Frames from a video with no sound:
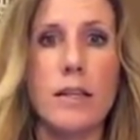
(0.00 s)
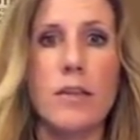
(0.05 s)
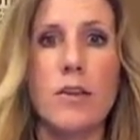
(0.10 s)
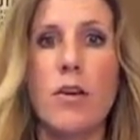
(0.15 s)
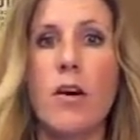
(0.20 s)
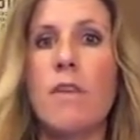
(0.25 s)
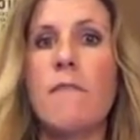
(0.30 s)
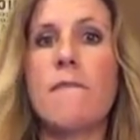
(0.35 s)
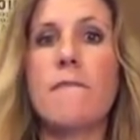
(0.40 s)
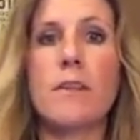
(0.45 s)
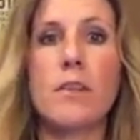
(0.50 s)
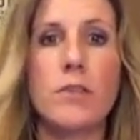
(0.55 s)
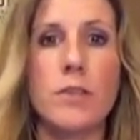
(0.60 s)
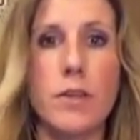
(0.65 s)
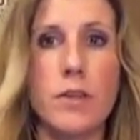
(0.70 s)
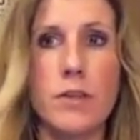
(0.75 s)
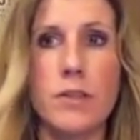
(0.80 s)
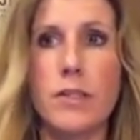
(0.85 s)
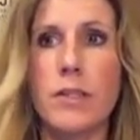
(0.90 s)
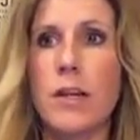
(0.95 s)
There are
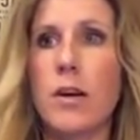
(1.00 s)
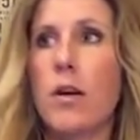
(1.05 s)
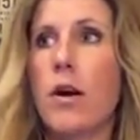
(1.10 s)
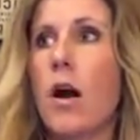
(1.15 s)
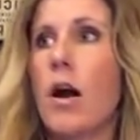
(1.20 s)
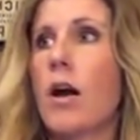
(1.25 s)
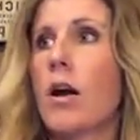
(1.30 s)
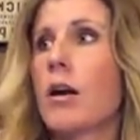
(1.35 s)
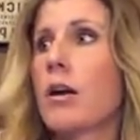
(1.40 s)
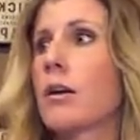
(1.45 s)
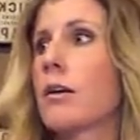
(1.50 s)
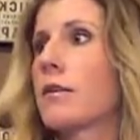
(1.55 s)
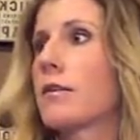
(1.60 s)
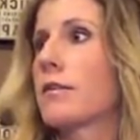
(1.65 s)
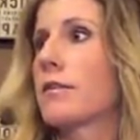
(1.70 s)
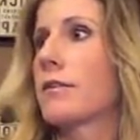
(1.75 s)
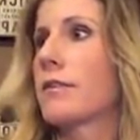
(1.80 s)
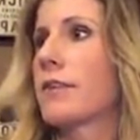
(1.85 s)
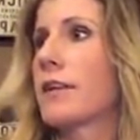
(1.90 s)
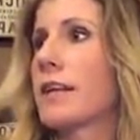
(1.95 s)
filters. There are
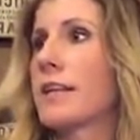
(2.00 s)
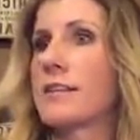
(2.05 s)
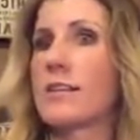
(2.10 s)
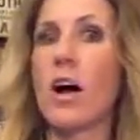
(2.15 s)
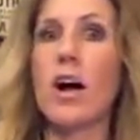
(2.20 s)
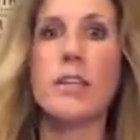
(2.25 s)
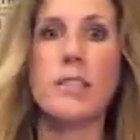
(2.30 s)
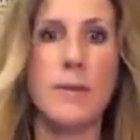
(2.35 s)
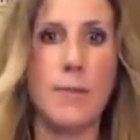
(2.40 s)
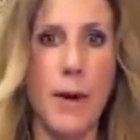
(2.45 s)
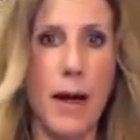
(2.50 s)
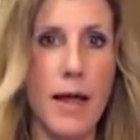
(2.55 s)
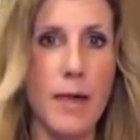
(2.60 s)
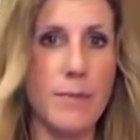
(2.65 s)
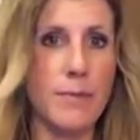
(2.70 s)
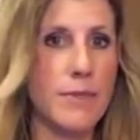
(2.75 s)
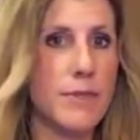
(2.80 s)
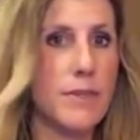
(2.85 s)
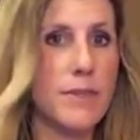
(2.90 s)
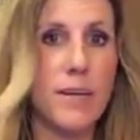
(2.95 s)
exhaust
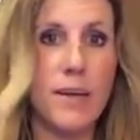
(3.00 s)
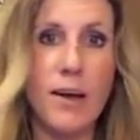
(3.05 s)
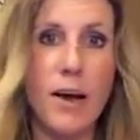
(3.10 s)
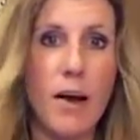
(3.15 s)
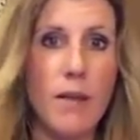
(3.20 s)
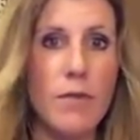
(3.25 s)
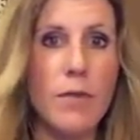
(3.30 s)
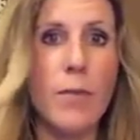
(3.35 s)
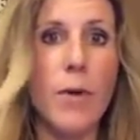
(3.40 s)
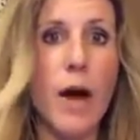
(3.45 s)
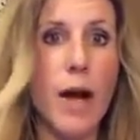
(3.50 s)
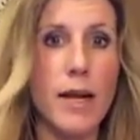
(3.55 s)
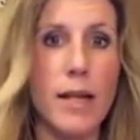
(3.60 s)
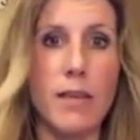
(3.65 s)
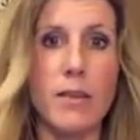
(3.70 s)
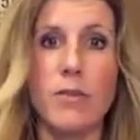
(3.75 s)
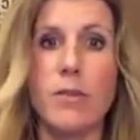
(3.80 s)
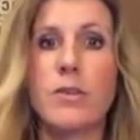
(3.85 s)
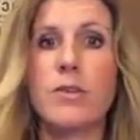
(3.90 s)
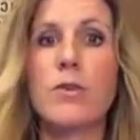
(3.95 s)
pipes of the body.
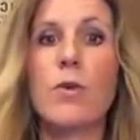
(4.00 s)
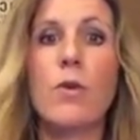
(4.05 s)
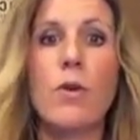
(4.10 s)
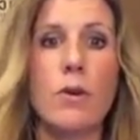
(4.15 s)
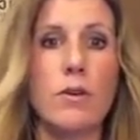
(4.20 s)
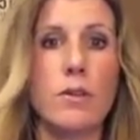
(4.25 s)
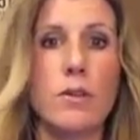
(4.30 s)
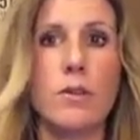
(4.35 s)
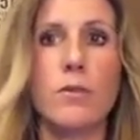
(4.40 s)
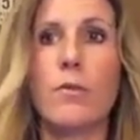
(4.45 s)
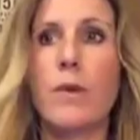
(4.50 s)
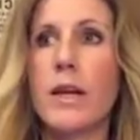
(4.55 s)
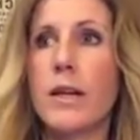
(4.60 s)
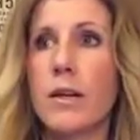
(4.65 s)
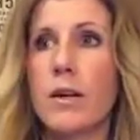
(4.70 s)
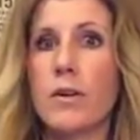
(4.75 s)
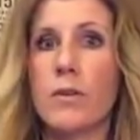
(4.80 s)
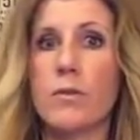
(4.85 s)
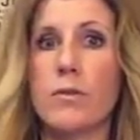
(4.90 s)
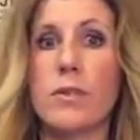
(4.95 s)
They're the doors, the
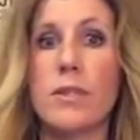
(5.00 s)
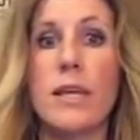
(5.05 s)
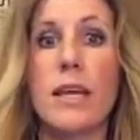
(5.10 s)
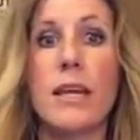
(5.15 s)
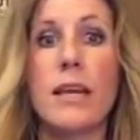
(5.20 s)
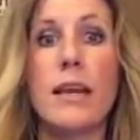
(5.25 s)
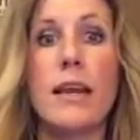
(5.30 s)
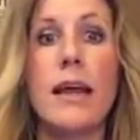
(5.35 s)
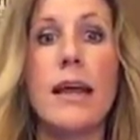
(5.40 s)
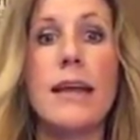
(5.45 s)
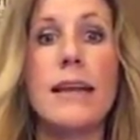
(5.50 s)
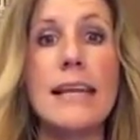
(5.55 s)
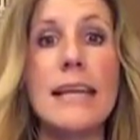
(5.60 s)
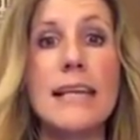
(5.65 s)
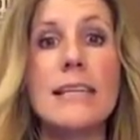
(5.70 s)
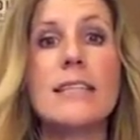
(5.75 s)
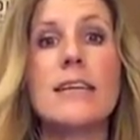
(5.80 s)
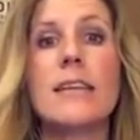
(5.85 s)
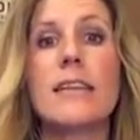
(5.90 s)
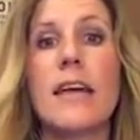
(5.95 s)
windows that
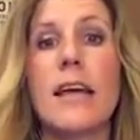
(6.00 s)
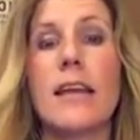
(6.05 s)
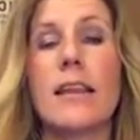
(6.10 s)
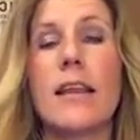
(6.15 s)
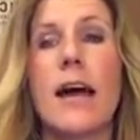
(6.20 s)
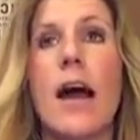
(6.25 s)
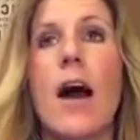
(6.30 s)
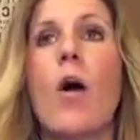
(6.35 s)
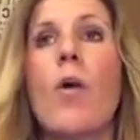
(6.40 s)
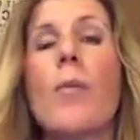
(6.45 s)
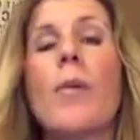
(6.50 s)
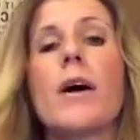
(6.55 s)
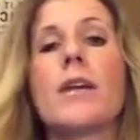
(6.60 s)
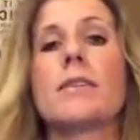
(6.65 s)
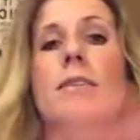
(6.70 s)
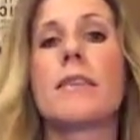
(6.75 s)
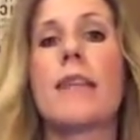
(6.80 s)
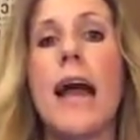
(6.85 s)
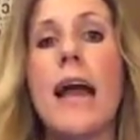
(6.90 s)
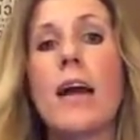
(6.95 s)
help
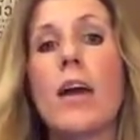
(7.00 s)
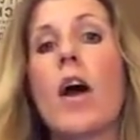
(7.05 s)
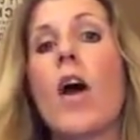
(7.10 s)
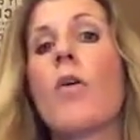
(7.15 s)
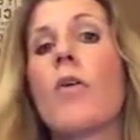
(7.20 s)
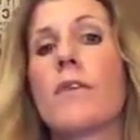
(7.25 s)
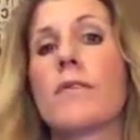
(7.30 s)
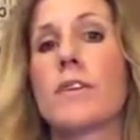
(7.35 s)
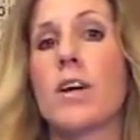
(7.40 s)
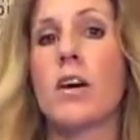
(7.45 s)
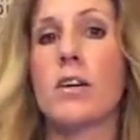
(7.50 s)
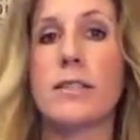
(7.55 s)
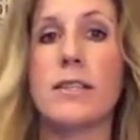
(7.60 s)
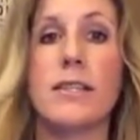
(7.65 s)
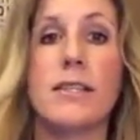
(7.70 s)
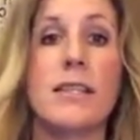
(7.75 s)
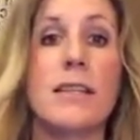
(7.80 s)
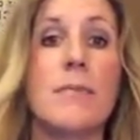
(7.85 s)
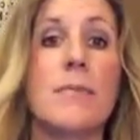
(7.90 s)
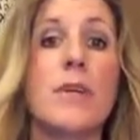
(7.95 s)
us let go of
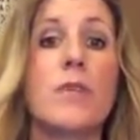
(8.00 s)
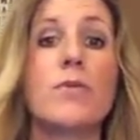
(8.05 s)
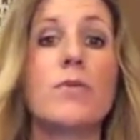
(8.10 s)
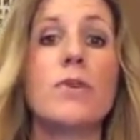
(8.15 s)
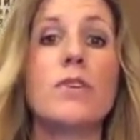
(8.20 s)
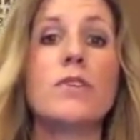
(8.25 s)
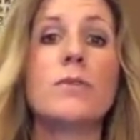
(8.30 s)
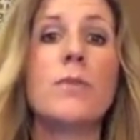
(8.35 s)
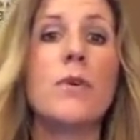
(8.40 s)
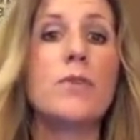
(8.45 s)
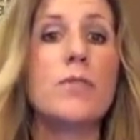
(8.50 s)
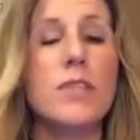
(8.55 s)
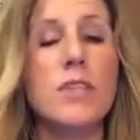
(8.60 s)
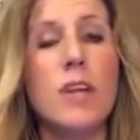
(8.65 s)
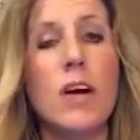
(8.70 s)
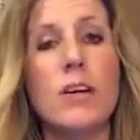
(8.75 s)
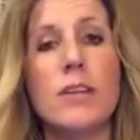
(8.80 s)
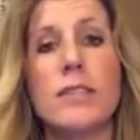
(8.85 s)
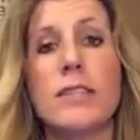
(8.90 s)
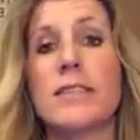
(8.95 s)
toxicity, because we're exposed
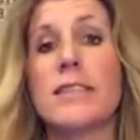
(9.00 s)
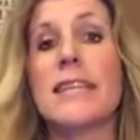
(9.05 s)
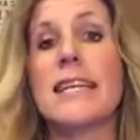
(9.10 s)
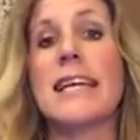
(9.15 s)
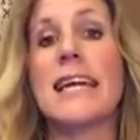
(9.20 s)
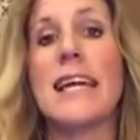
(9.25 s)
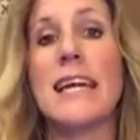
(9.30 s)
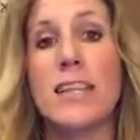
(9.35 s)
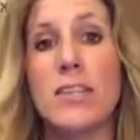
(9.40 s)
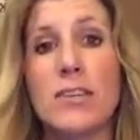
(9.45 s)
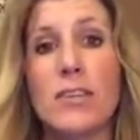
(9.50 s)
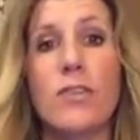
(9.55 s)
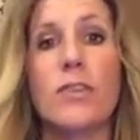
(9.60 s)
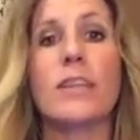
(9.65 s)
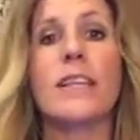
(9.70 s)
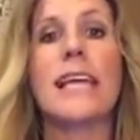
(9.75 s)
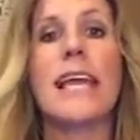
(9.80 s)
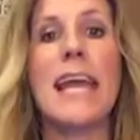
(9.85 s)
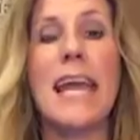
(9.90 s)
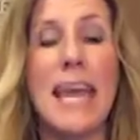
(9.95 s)
to toxicity
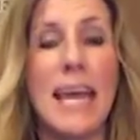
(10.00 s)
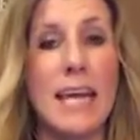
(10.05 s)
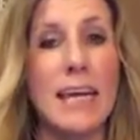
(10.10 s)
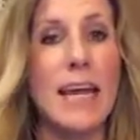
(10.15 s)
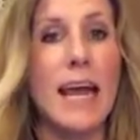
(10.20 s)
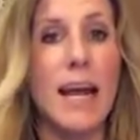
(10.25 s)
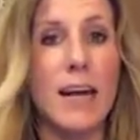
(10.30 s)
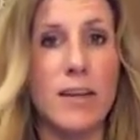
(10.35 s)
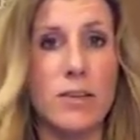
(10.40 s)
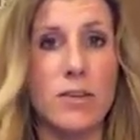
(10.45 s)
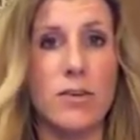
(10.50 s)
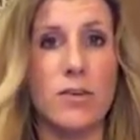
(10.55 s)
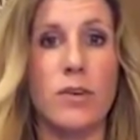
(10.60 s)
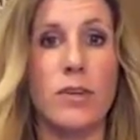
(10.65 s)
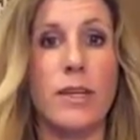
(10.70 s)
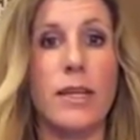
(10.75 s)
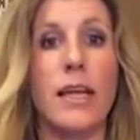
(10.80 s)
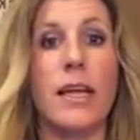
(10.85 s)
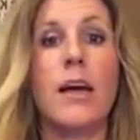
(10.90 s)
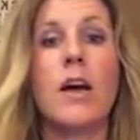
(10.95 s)
internally and
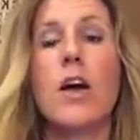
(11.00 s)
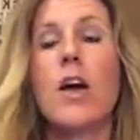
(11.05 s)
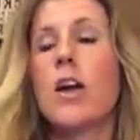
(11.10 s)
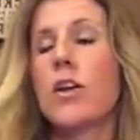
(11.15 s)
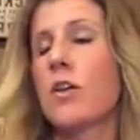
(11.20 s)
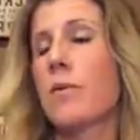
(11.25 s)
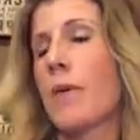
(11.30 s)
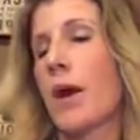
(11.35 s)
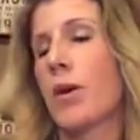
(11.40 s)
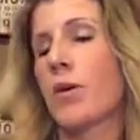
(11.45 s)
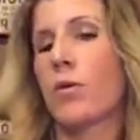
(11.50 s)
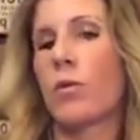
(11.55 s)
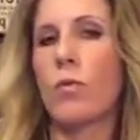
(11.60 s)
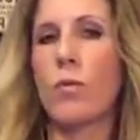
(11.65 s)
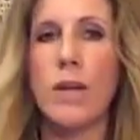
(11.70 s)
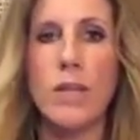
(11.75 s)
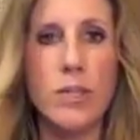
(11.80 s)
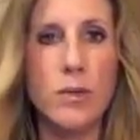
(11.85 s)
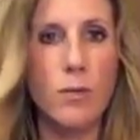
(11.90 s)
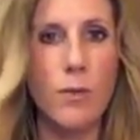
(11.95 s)
externally, no matter
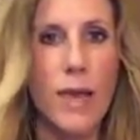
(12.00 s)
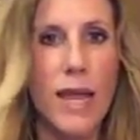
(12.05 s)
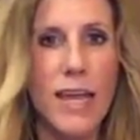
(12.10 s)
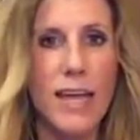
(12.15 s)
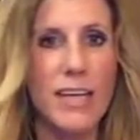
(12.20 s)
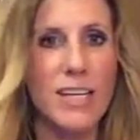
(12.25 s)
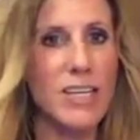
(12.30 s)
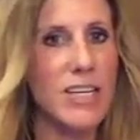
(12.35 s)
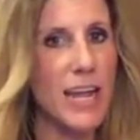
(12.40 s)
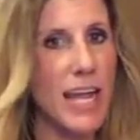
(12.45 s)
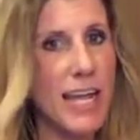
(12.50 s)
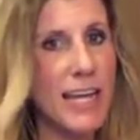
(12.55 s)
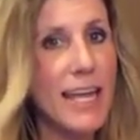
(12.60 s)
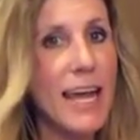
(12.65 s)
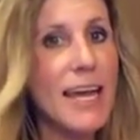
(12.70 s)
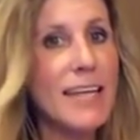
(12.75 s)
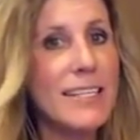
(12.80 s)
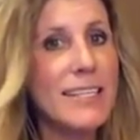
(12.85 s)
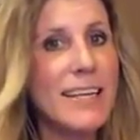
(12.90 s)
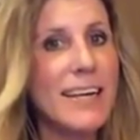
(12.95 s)
which way you shake
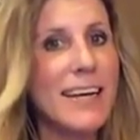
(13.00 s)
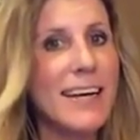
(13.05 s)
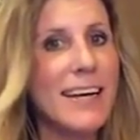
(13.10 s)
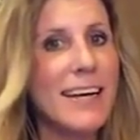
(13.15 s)
it.